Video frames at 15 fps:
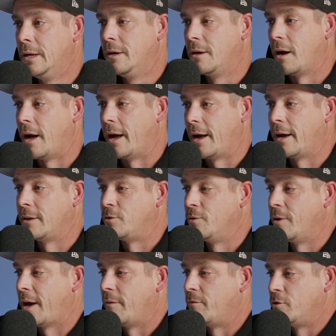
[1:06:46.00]
I, I do
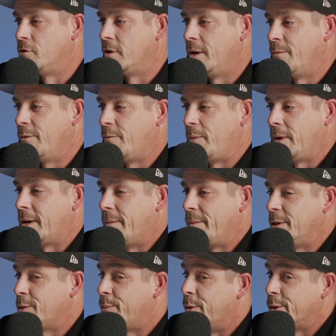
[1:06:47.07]
have a dream of becoming
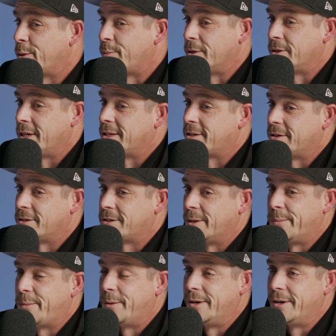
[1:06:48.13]
a sports presenter at
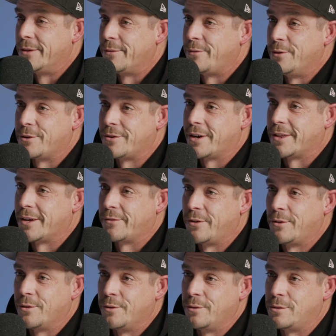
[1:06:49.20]
some point in the future. I'd love to
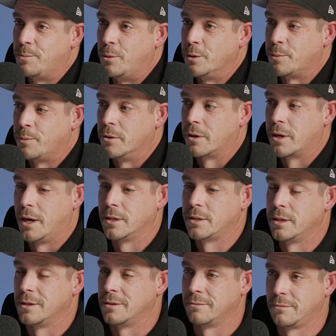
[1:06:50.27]
do sports
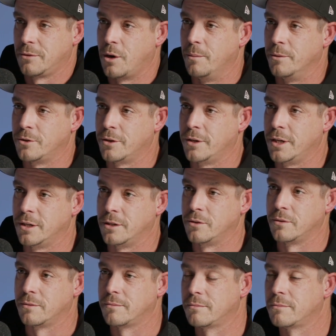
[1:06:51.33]
broadcasting and commentary
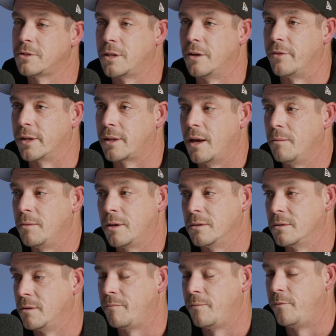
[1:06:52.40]
and stuff like that
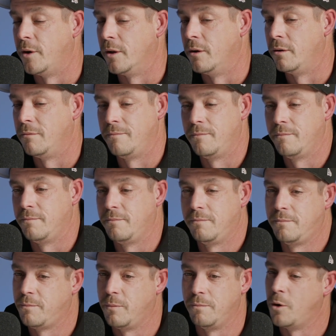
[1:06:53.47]
because I follow
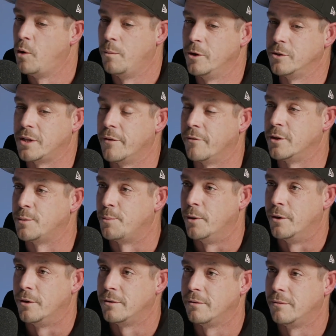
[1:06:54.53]
almost every
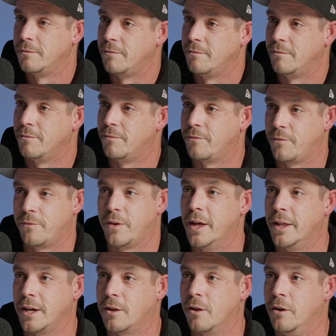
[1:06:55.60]
sport yeah.
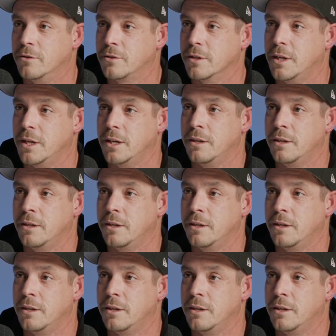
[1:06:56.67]
fairly closely.